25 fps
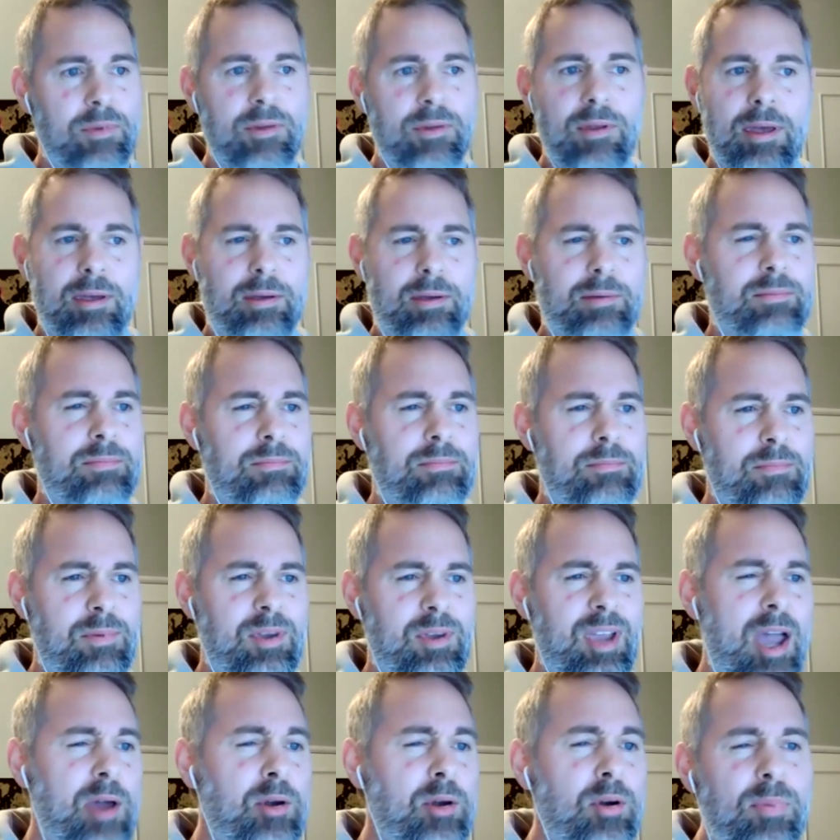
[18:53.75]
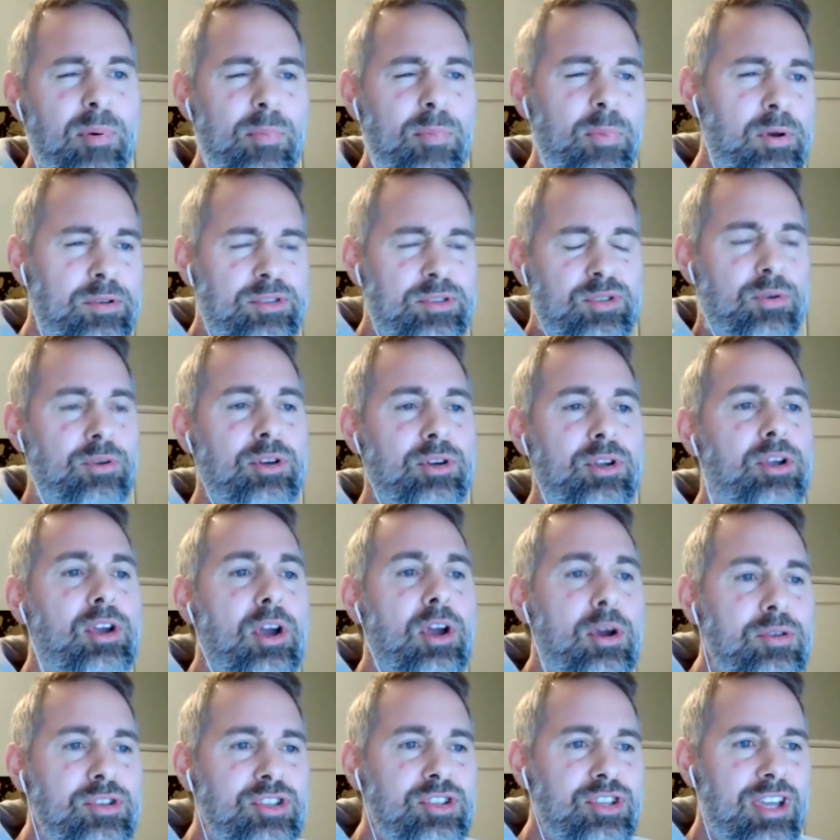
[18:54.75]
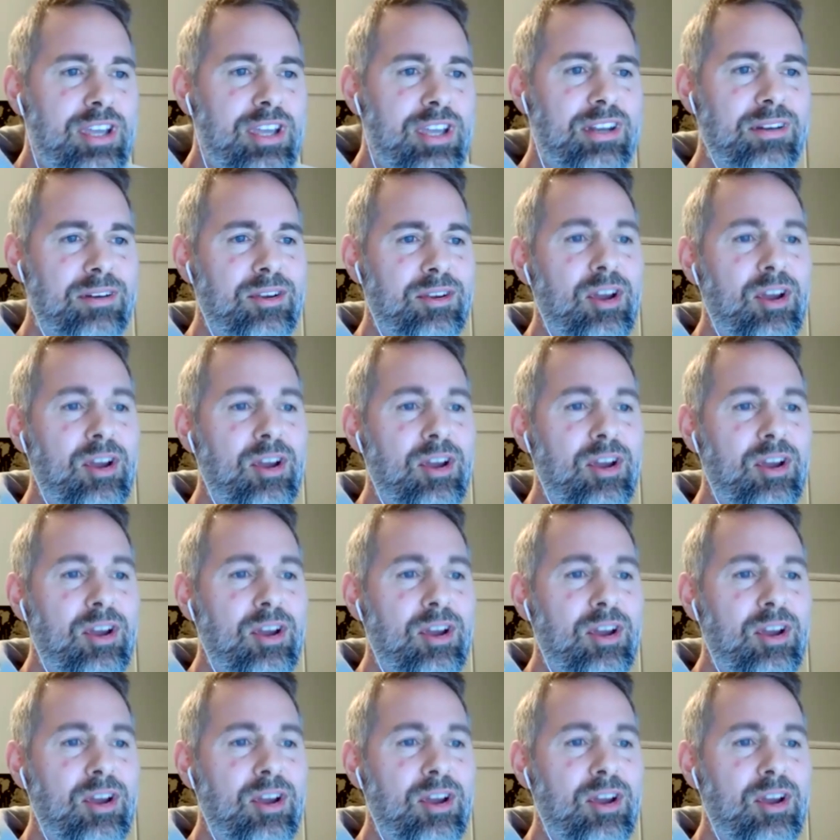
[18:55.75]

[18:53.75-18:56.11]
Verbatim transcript: a counterproposal or negotiated